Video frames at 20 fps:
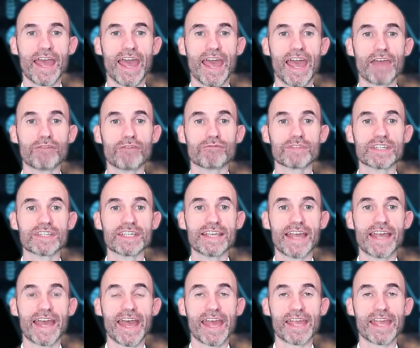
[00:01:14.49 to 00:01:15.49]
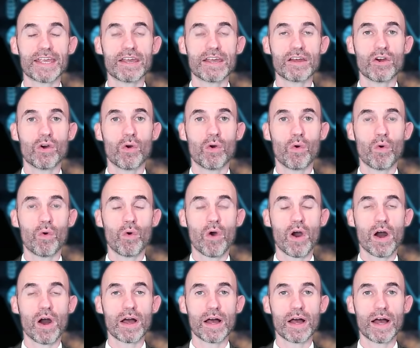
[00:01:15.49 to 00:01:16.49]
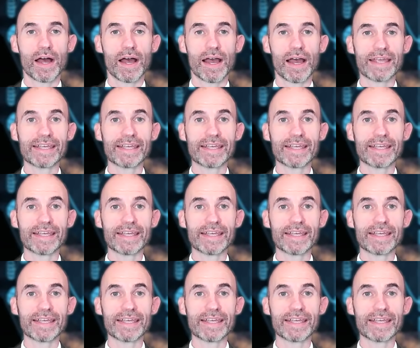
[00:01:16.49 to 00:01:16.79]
FDA or uh,